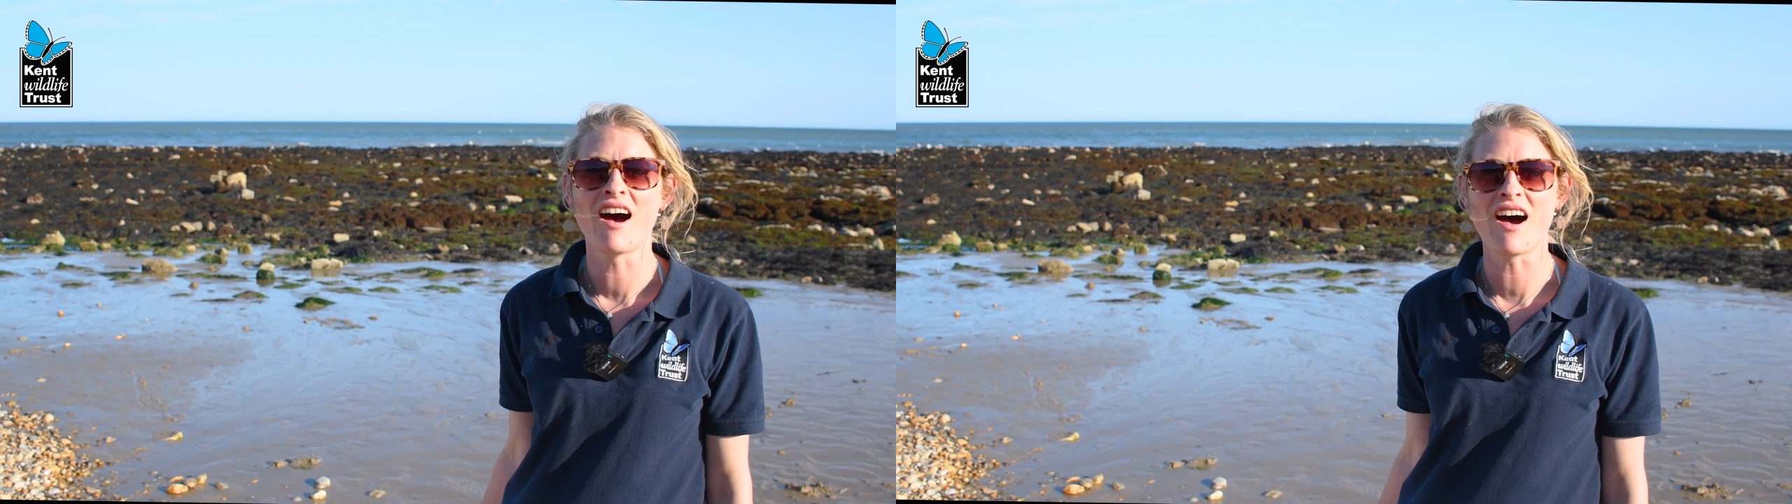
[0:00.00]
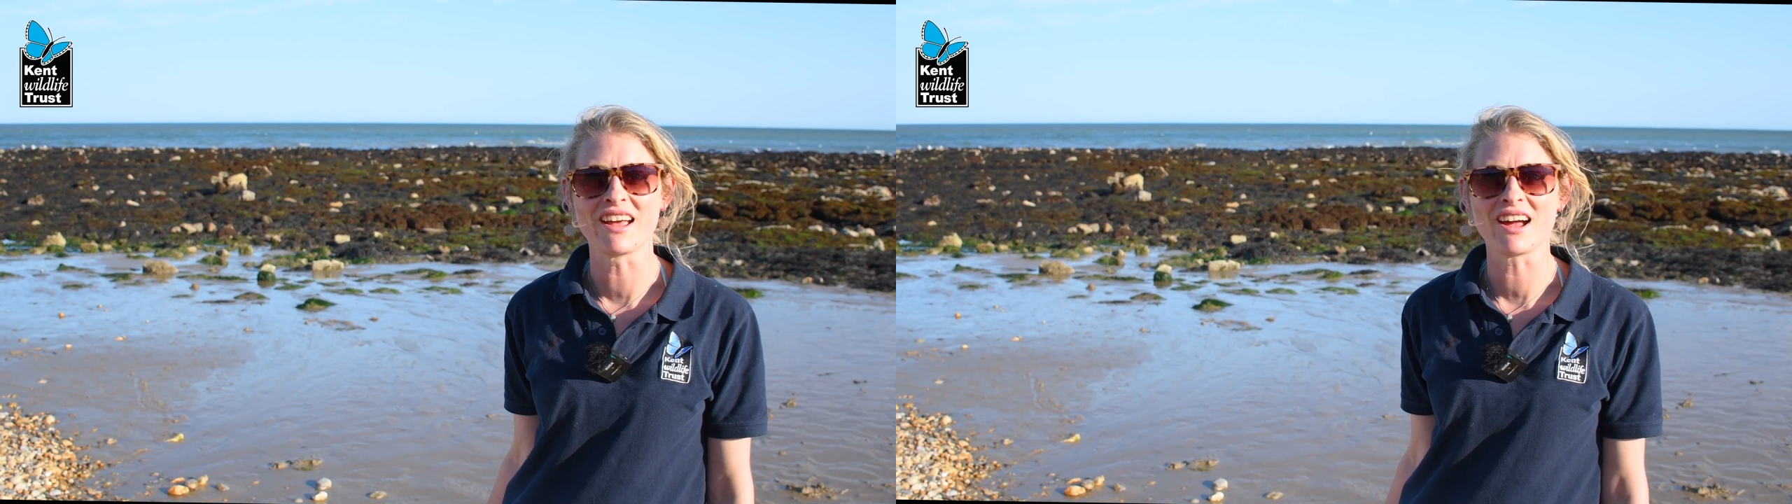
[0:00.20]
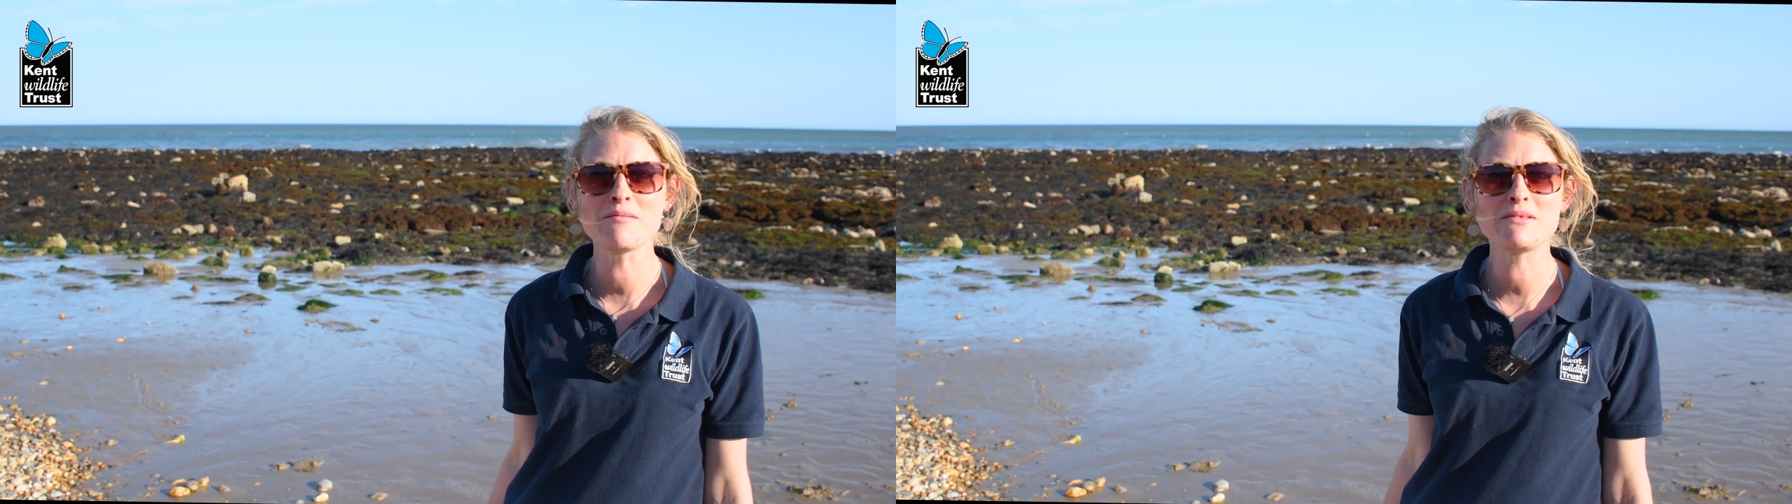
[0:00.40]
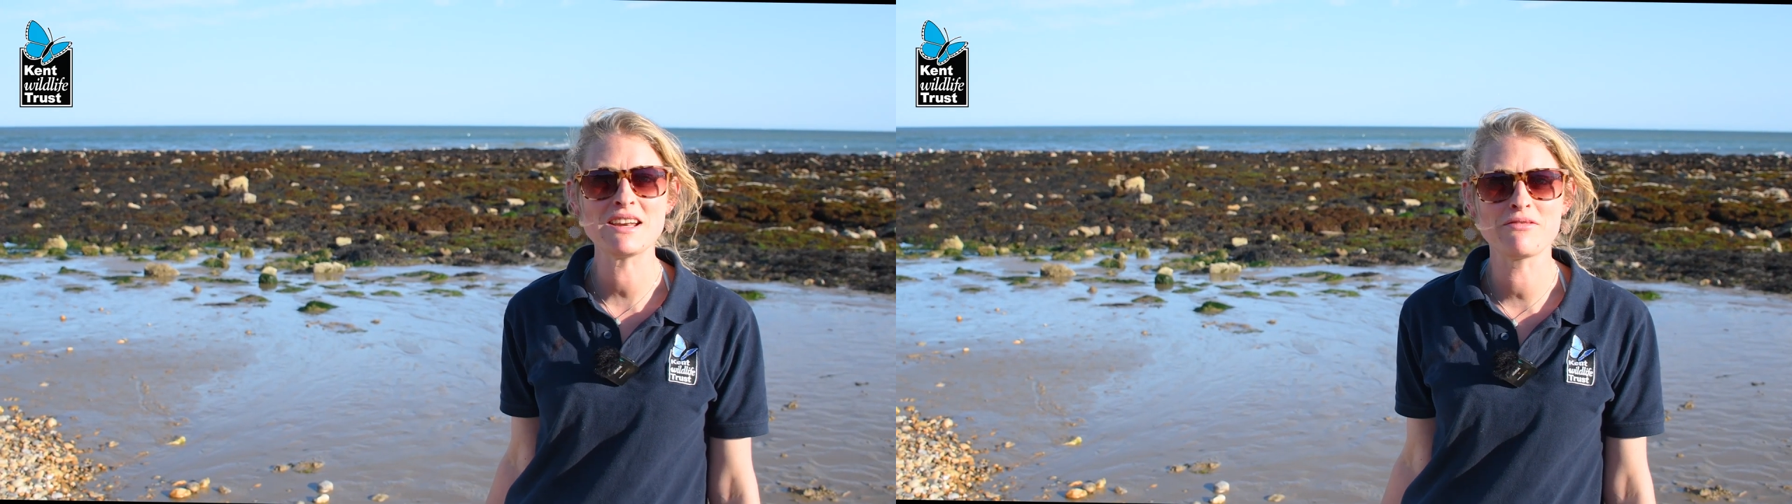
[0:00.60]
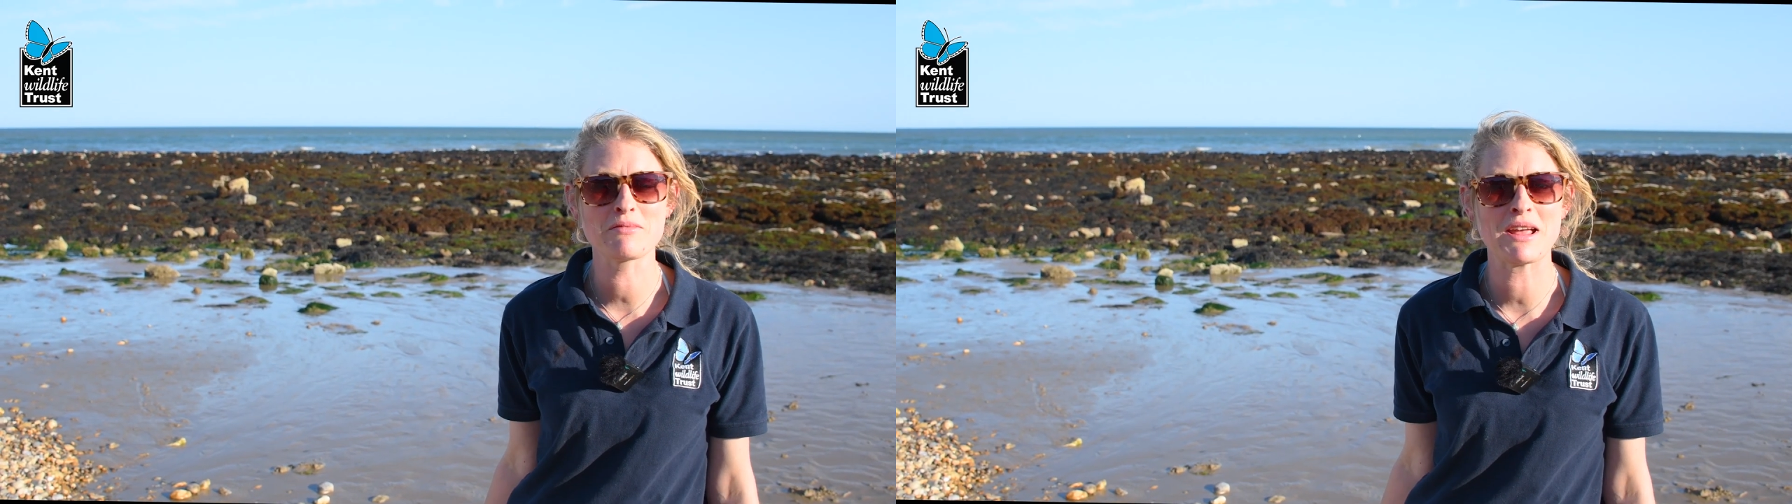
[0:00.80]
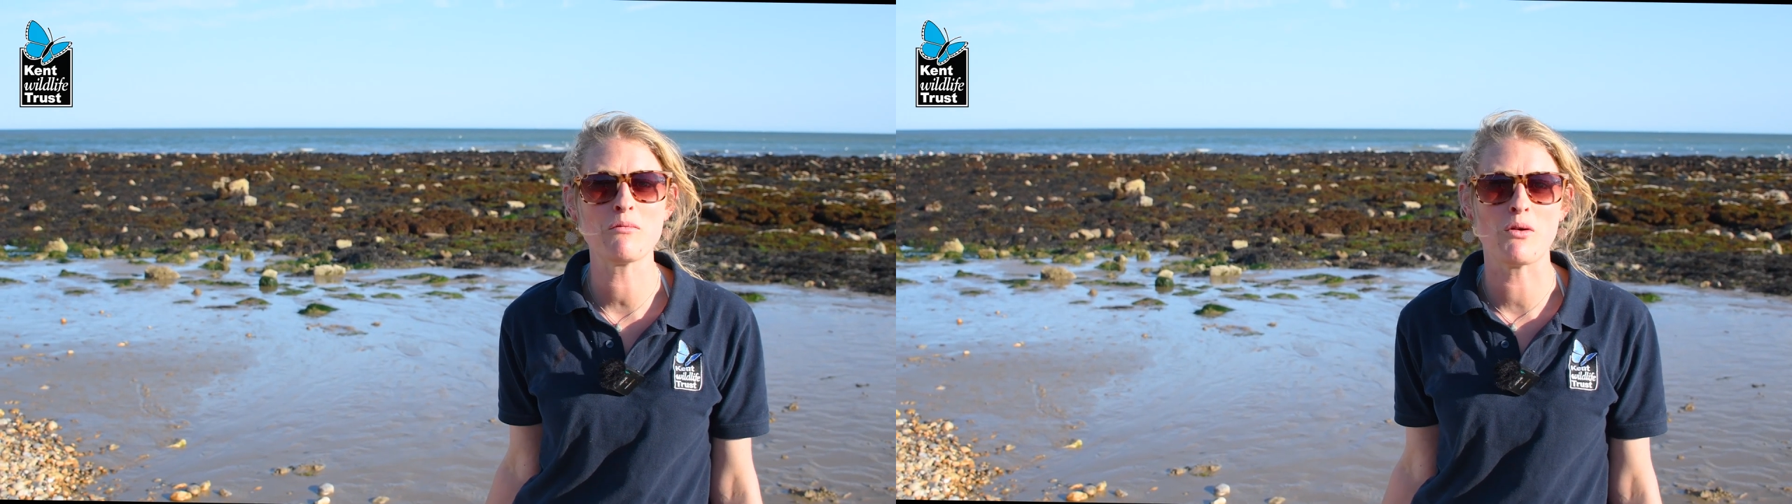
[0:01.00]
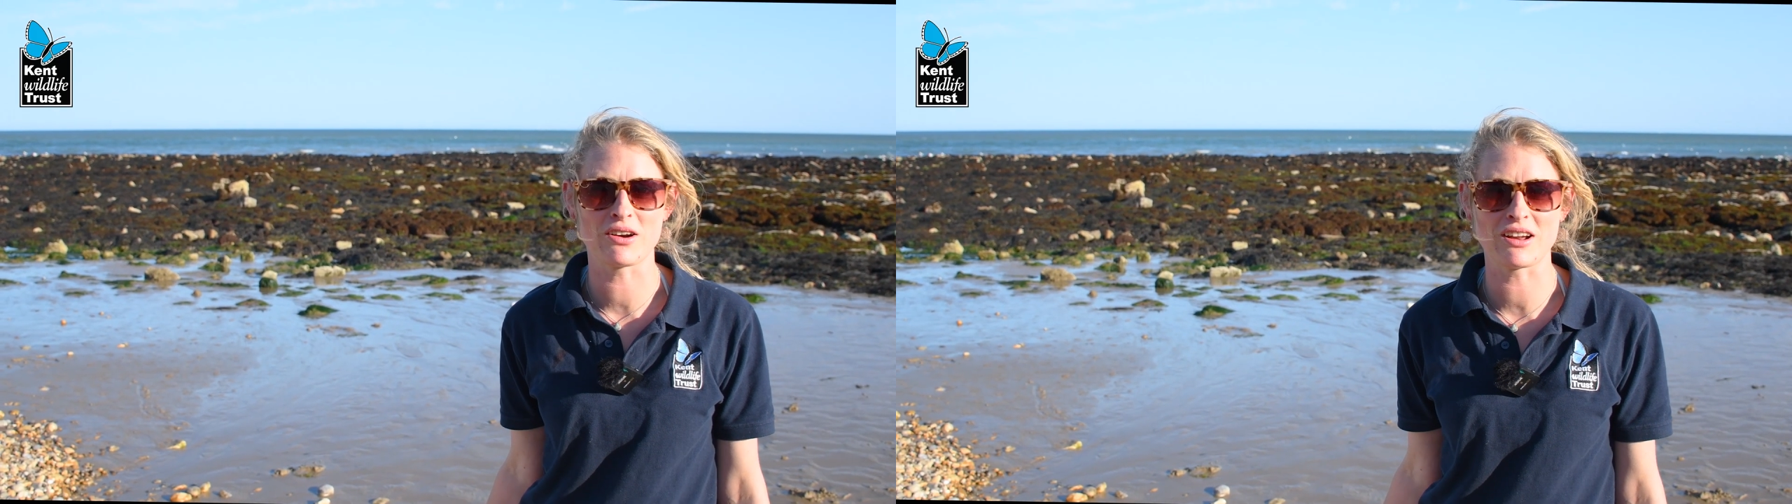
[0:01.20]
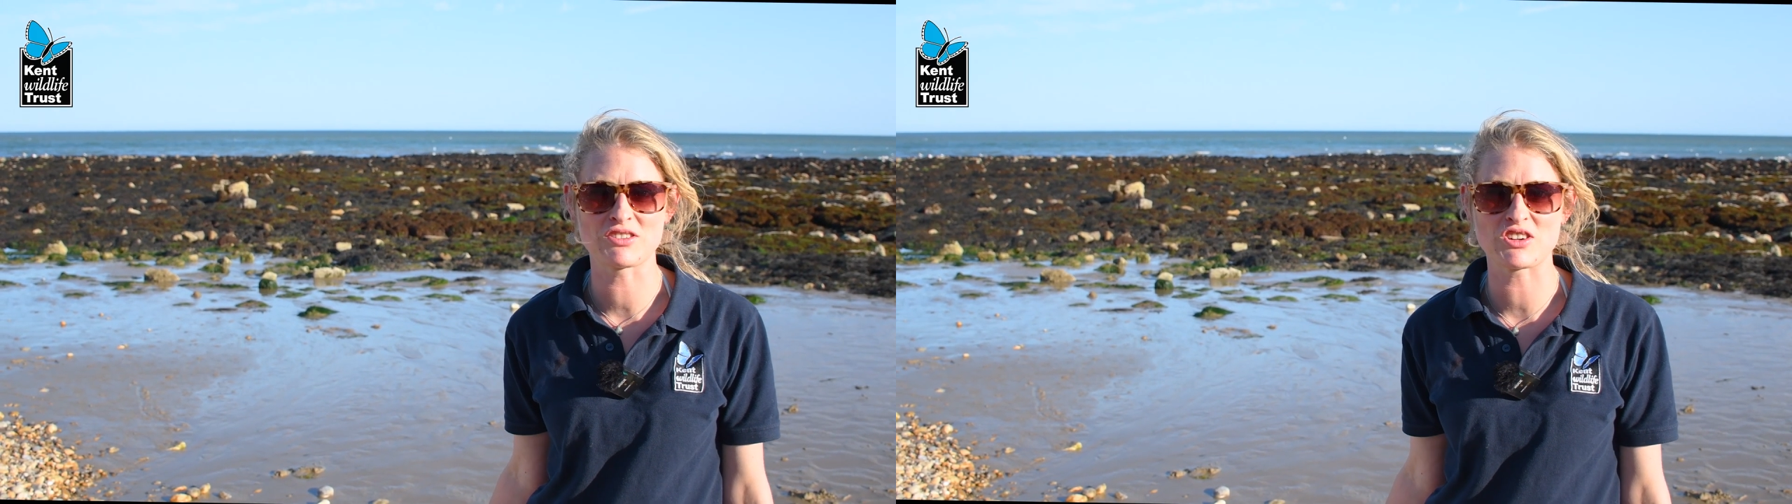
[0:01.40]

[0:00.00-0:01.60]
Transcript: Hi, I'm Nina from Kent Wildlife